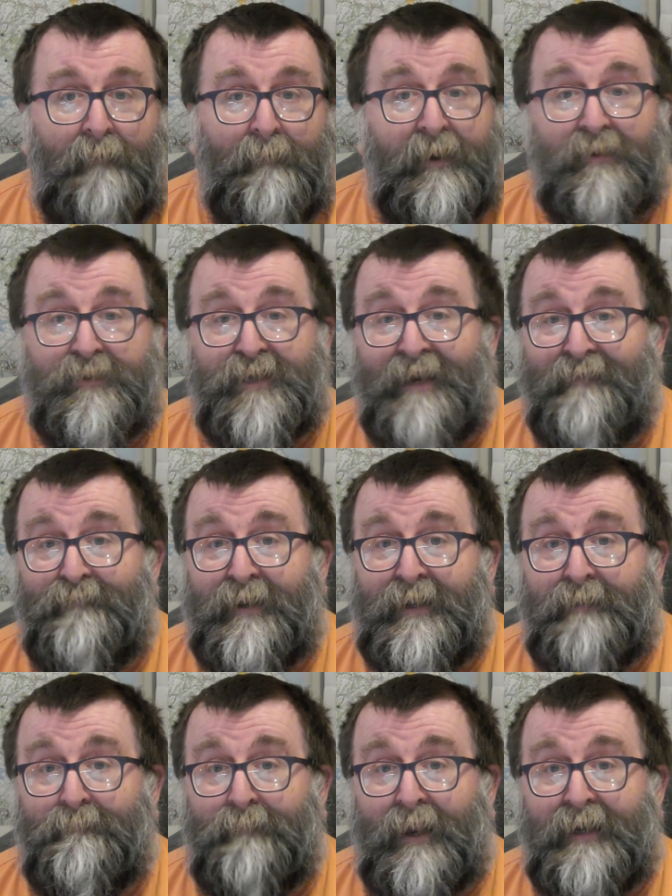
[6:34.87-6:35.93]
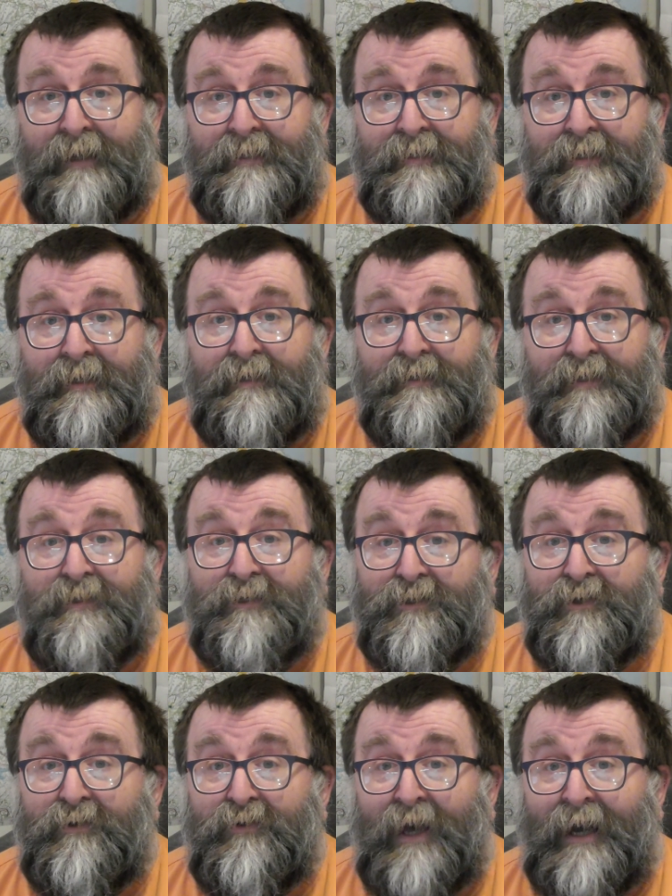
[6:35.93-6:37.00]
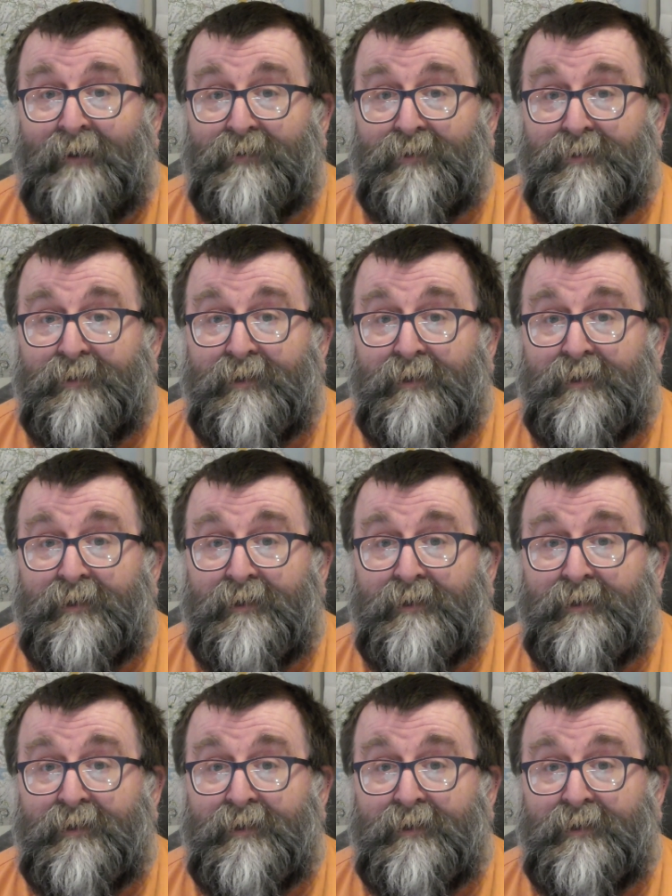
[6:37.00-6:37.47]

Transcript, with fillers: because they've been in place since 2000.